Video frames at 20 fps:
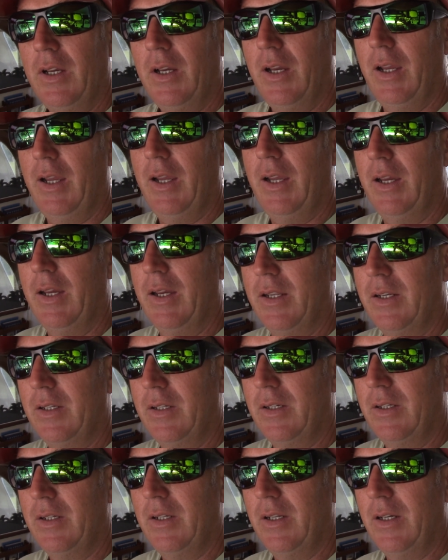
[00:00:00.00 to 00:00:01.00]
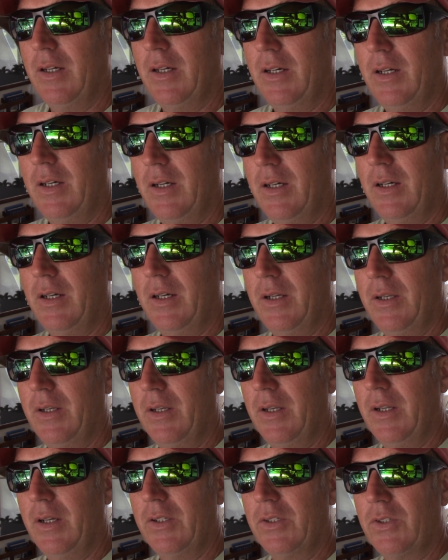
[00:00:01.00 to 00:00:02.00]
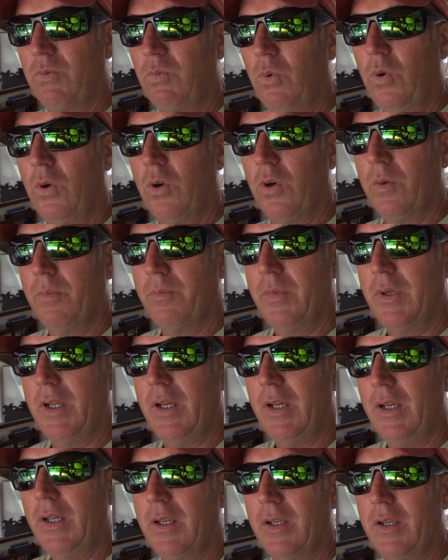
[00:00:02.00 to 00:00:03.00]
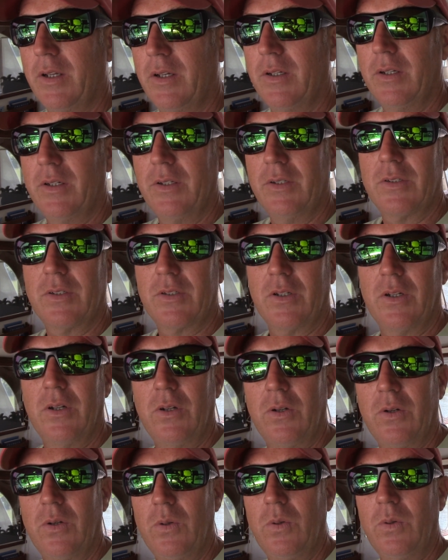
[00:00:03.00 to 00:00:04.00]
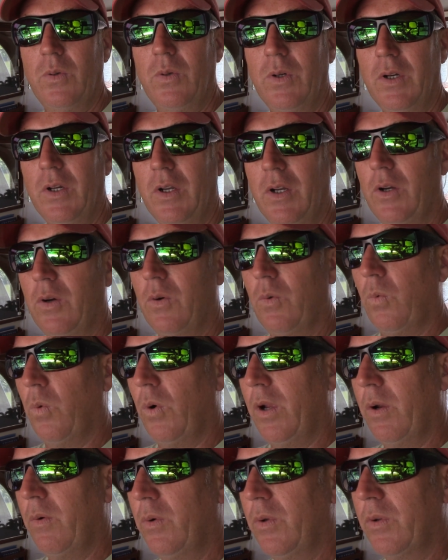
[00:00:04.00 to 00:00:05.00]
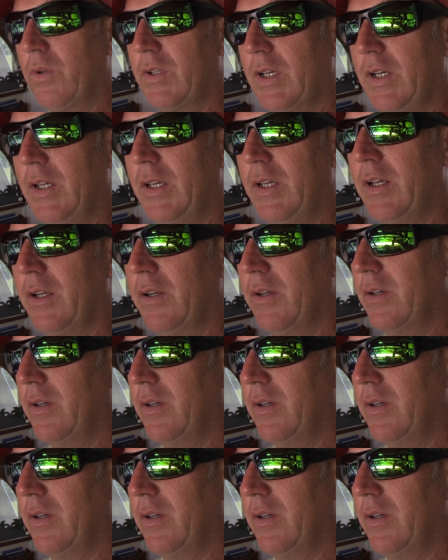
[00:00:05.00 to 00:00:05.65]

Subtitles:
and a nice warm day, so we will take it.